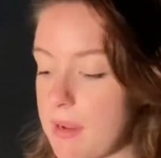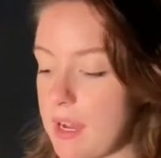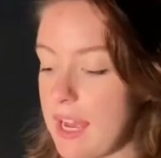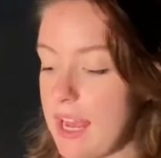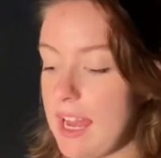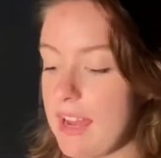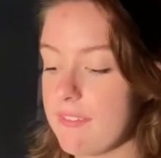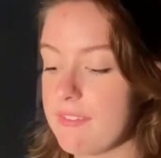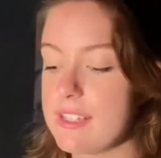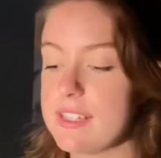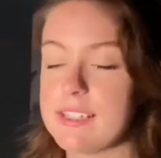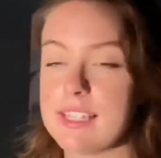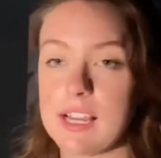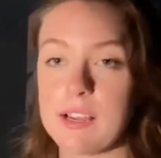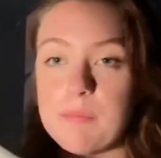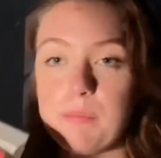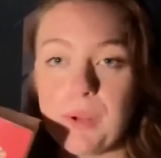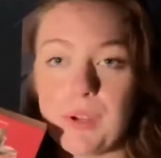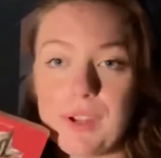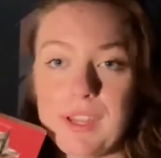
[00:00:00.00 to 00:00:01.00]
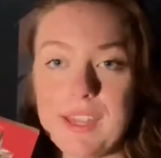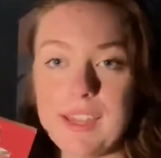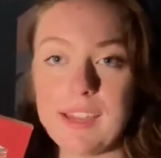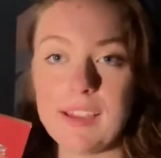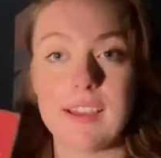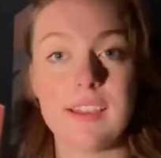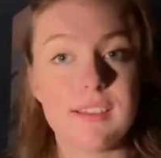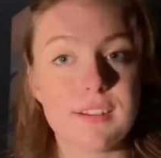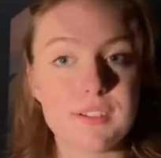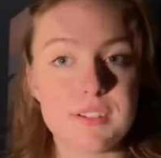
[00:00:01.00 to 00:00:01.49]
I have the second book
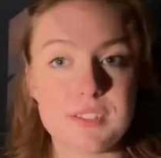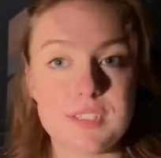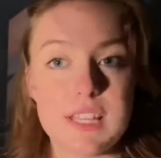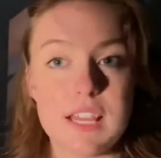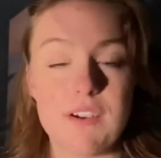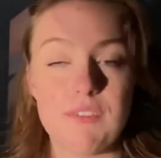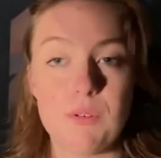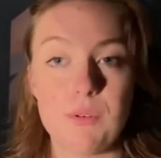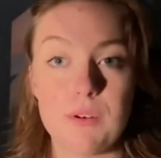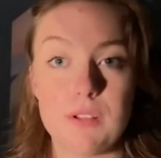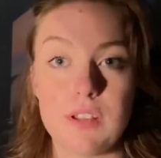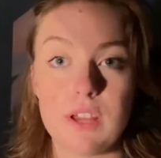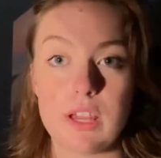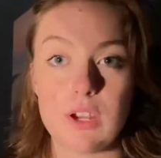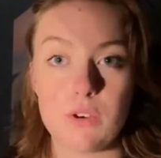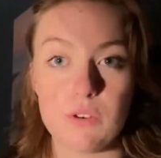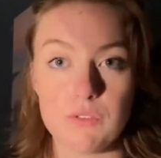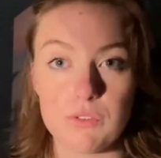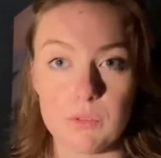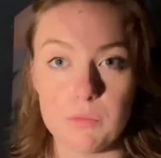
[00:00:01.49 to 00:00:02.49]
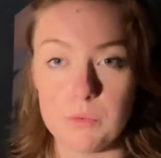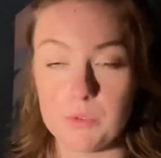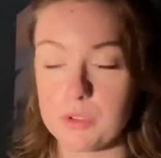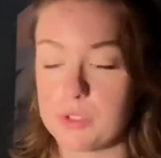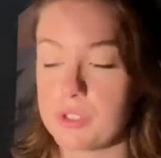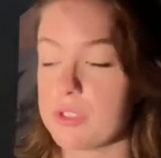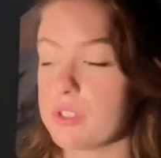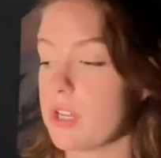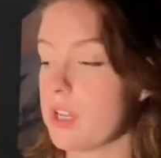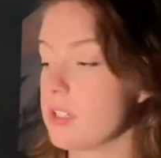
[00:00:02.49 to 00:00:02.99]
here because the other one I got from
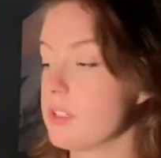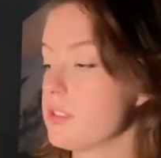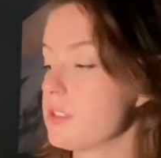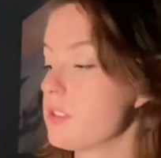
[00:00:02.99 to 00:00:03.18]
Waterstones